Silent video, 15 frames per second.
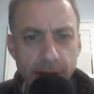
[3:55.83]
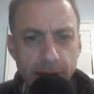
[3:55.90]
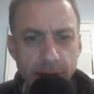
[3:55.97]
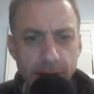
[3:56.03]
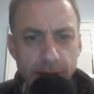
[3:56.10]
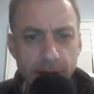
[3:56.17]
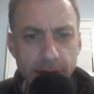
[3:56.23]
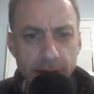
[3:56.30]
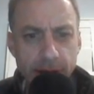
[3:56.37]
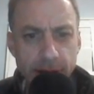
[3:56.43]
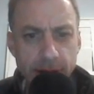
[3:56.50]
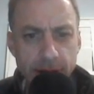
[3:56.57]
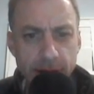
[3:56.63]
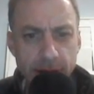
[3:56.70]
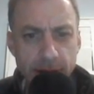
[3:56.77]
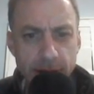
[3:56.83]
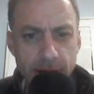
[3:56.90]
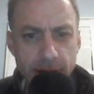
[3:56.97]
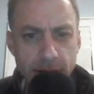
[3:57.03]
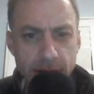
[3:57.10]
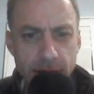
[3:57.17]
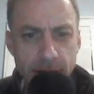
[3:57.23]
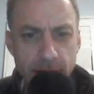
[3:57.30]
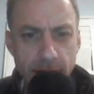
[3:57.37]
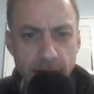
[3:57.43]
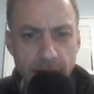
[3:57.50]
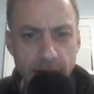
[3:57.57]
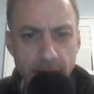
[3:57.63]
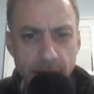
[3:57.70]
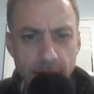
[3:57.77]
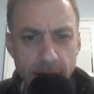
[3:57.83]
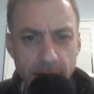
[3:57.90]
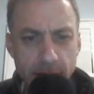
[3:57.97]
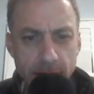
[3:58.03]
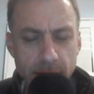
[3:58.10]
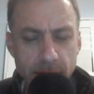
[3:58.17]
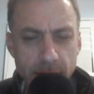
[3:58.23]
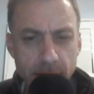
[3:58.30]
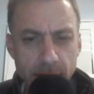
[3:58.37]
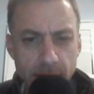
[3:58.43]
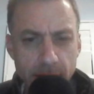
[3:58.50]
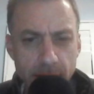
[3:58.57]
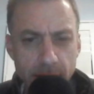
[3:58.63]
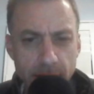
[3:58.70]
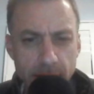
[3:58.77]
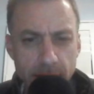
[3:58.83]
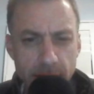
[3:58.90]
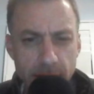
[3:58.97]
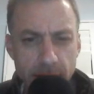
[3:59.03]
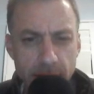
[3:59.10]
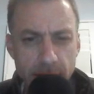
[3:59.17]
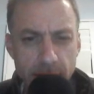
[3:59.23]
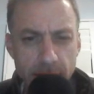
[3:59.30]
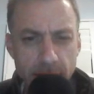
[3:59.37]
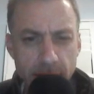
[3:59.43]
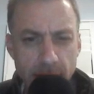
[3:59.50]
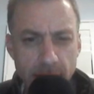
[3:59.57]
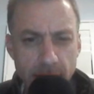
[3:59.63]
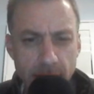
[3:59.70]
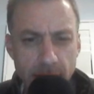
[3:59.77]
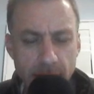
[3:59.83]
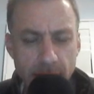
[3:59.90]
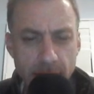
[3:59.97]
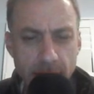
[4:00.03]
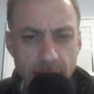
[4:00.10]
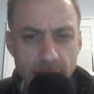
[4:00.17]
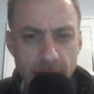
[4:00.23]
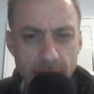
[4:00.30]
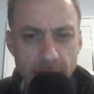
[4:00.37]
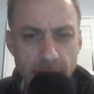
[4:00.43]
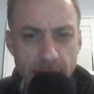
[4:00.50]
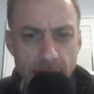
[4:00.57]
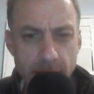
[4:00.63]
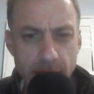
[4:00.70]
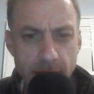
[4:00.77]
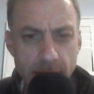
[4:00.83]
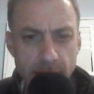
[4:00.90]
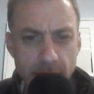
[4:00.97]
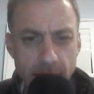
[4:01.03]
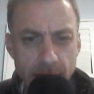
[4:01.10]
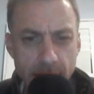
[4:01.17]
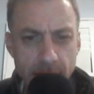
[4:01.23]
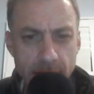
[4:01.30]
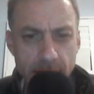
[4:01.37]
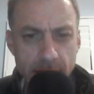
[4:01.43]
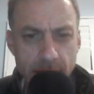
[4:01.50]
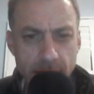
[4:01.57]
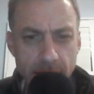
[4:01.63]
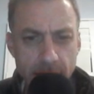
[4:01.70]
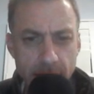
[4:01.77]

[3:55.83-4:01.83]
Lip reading: [no speech]